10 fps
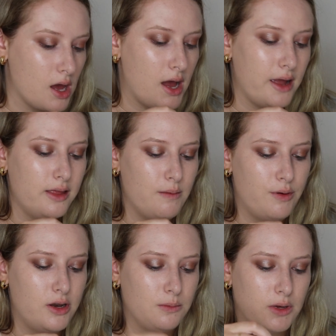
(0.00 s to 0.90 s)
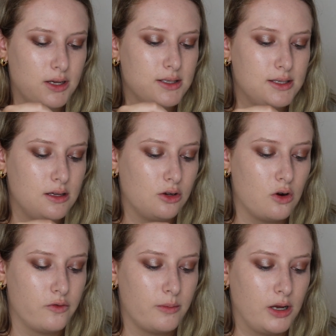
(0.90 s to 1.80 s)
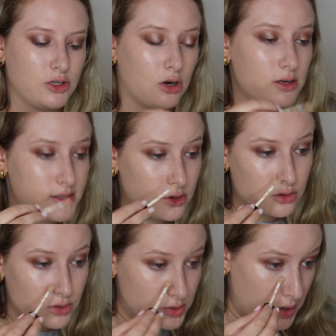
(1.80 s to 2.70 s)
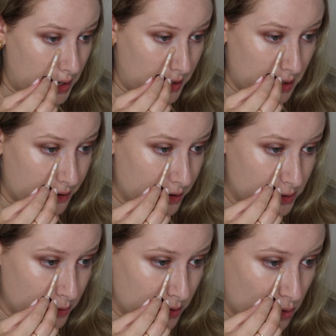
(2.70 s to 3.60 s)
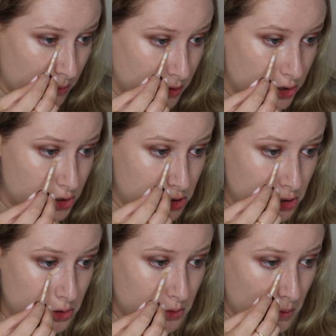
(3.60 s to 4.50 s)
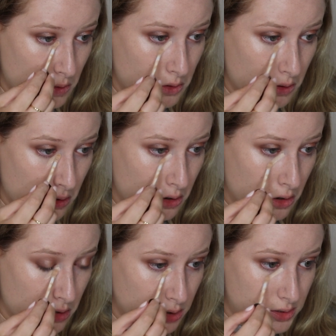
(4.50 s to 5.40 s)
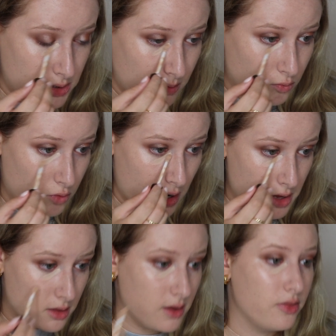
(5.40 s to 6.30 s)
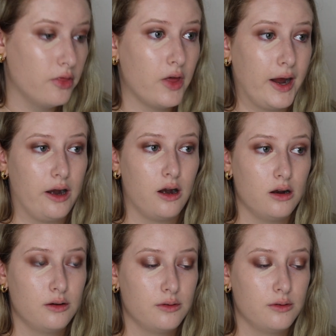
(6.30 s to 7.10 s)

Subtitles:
I like putting my concealer over my dark circles right here. So I normally just do some right in there